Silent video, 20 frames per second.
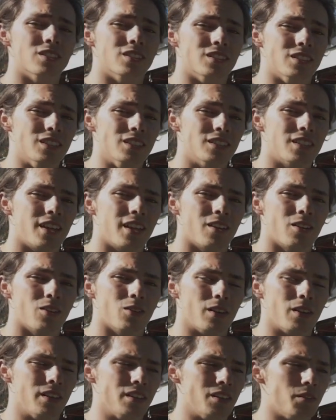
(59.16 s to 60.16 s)
to
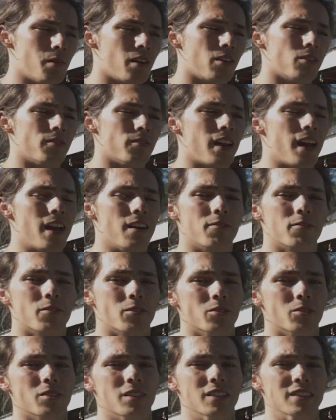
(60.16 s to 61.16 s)
detail and the amount of
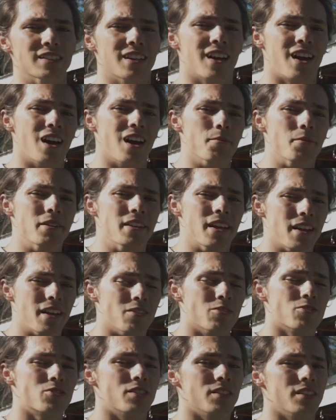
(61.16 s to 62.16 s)
effort and time and
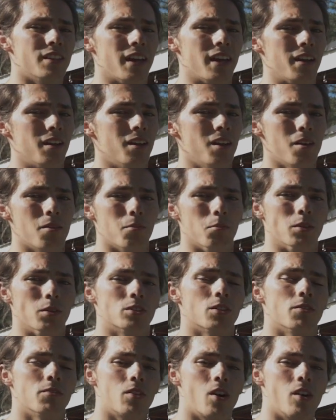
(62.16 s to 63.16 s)
energy that
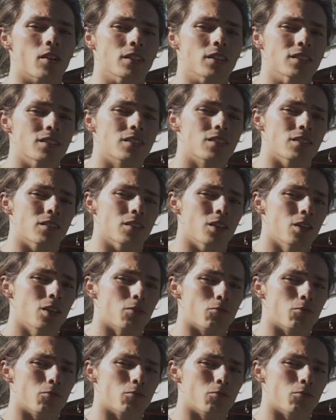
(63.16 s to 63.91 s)
must have gone into